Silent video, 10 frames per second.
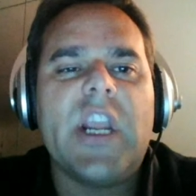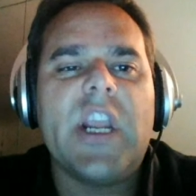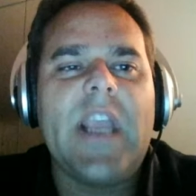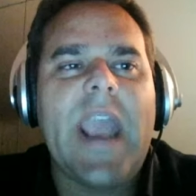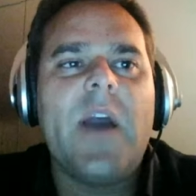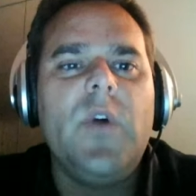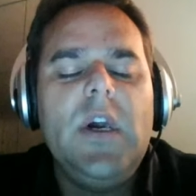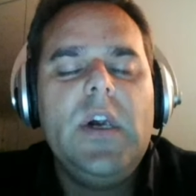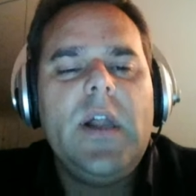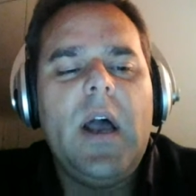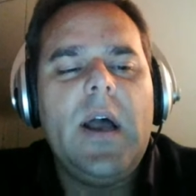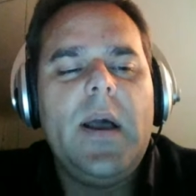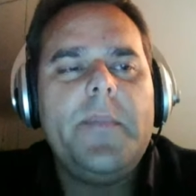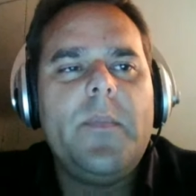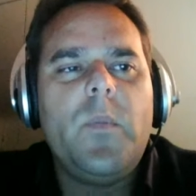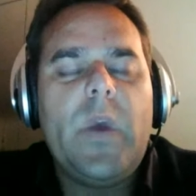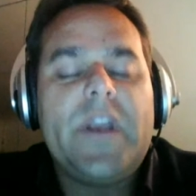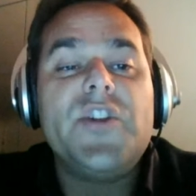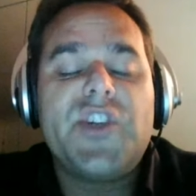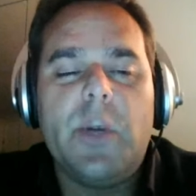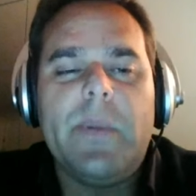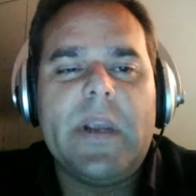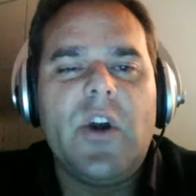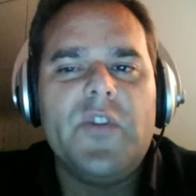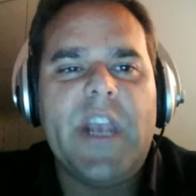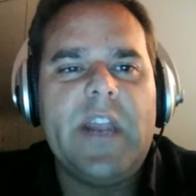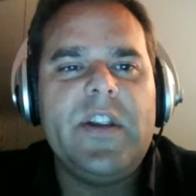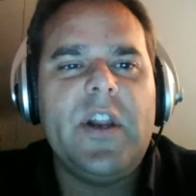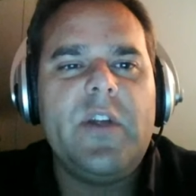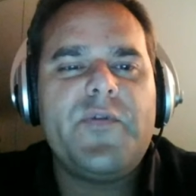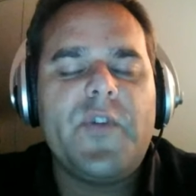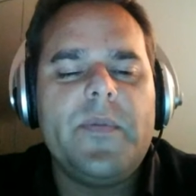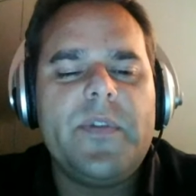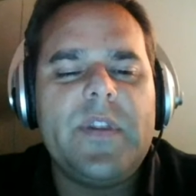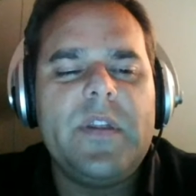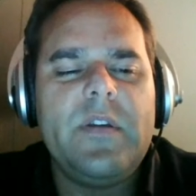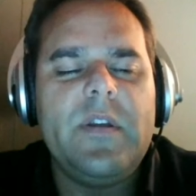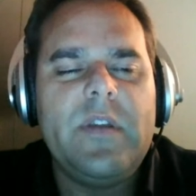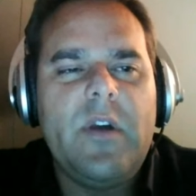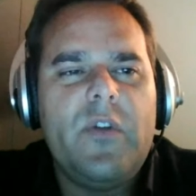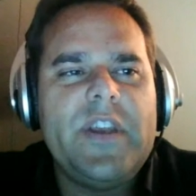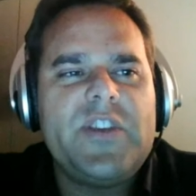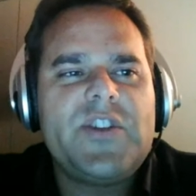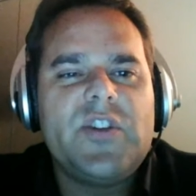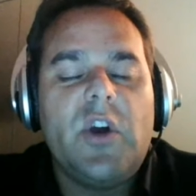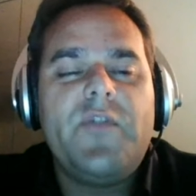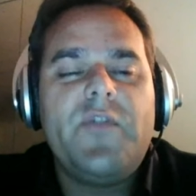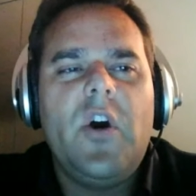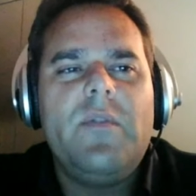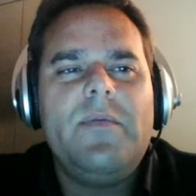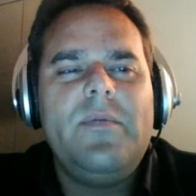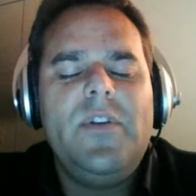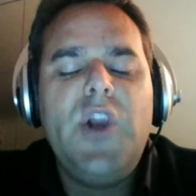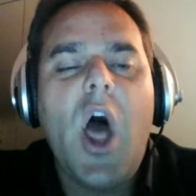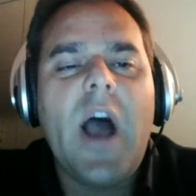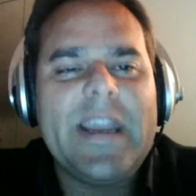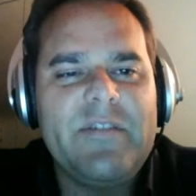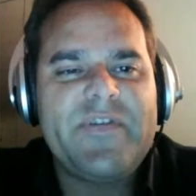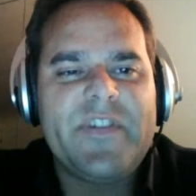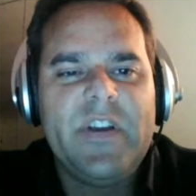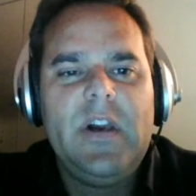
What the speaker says: how we're consuming content. You know, from on this sort of live